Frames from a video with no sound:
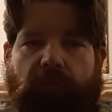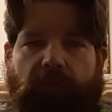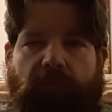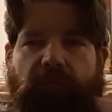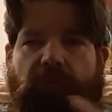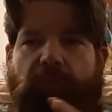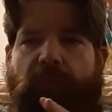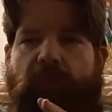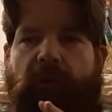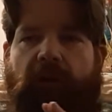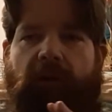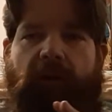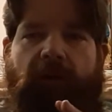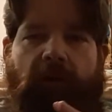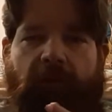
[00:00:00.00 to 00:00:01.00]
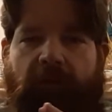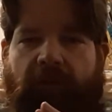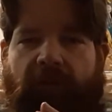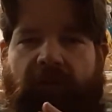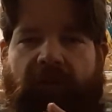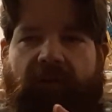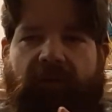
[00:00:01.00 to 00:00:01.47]
strip away all the
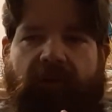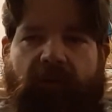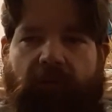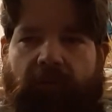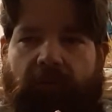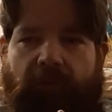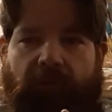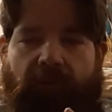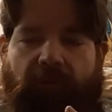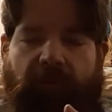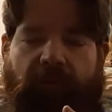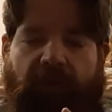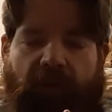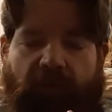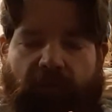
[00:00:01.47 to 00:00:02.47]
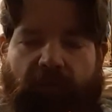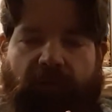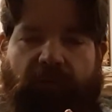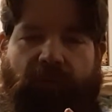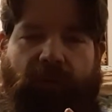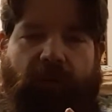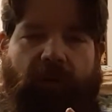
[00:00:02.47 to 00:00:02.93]
details of the actual
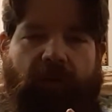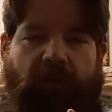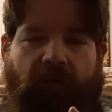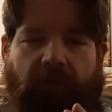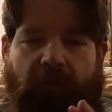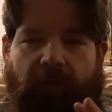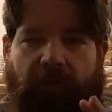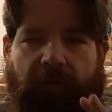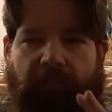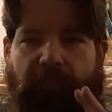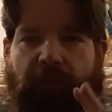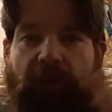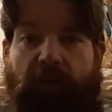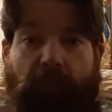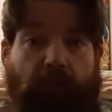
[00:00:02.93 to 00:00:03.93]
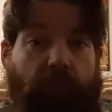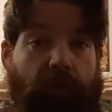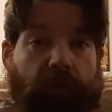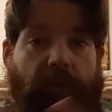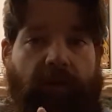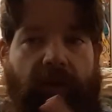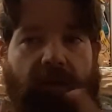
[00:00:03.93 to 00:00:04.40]
story and just look at the
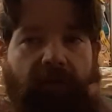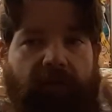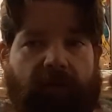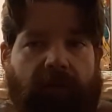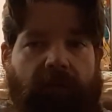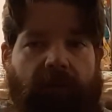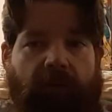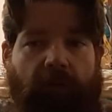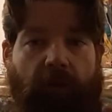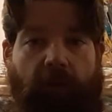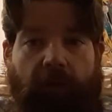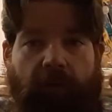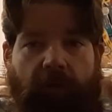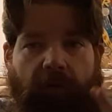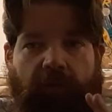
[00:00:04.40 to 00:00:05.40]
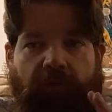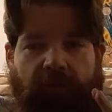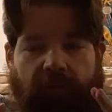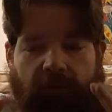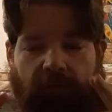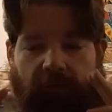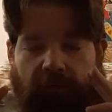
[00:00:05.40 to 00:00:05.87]
framework, right, the
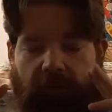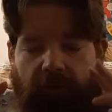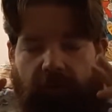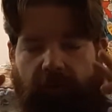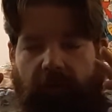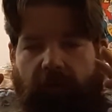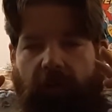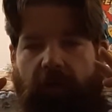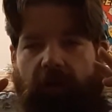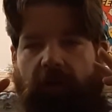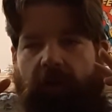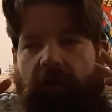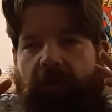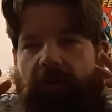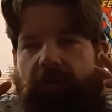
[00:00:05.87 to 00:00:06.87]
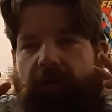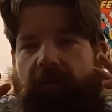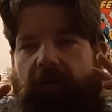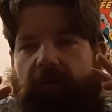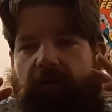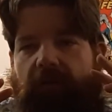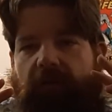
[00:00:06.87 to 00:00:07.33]
architecture, uh,
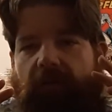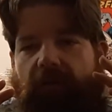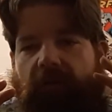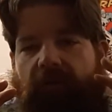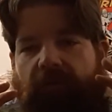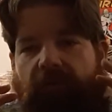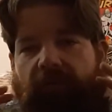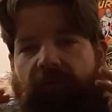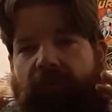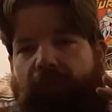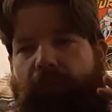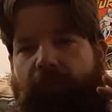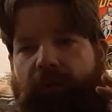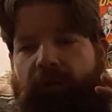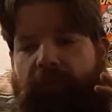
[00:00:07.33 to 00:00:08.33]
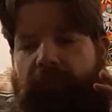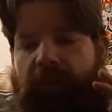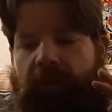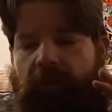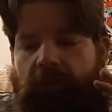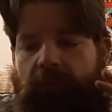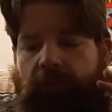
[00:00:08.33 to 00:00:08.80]
it's a story
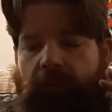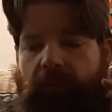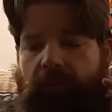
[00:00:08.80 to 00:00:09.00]
about